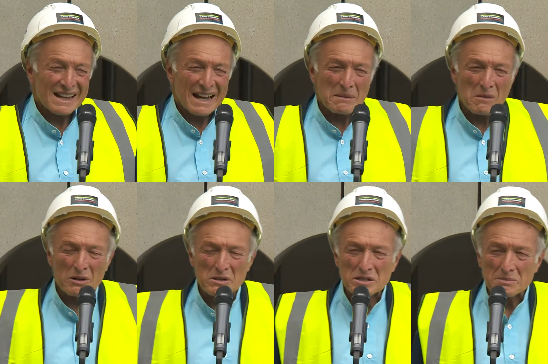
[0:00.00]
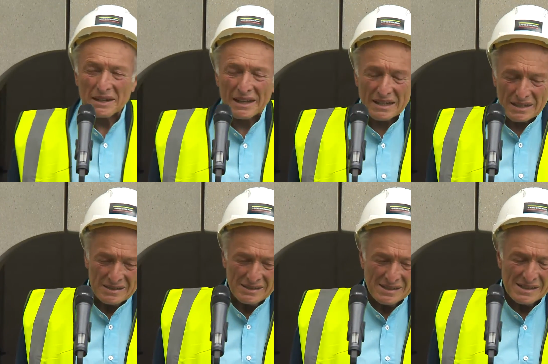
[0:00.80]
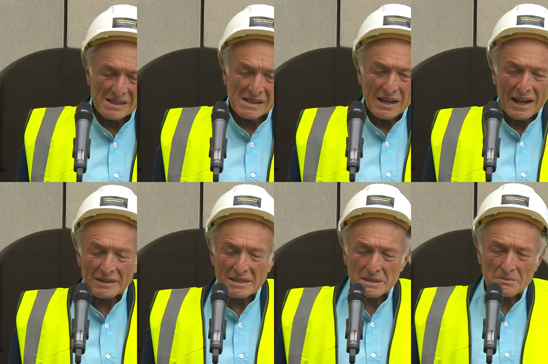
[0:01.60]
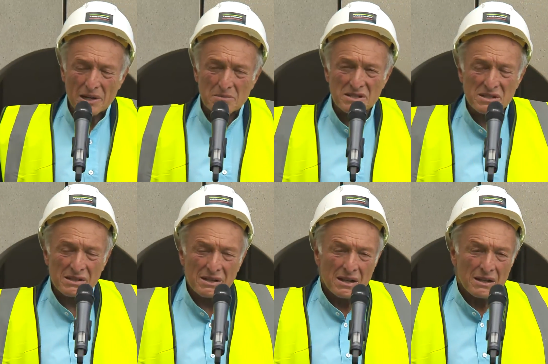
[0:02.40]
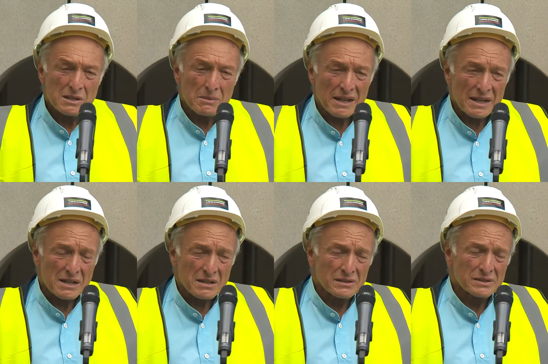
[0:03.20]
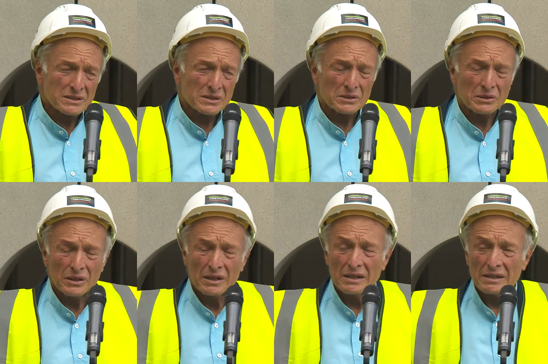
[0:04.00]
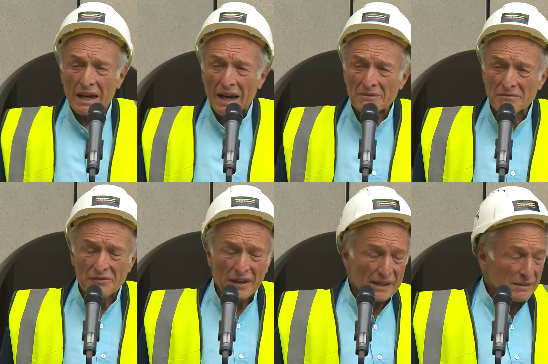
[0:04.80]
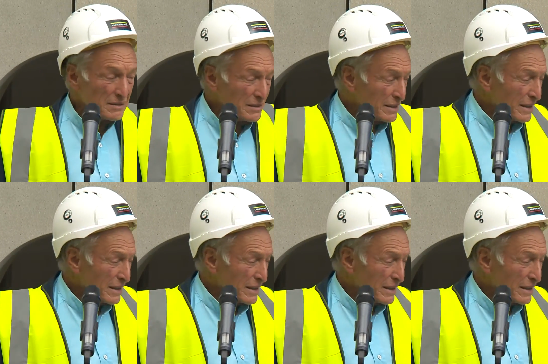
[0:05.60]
I'm honored to be here at this moment, to be here to unveil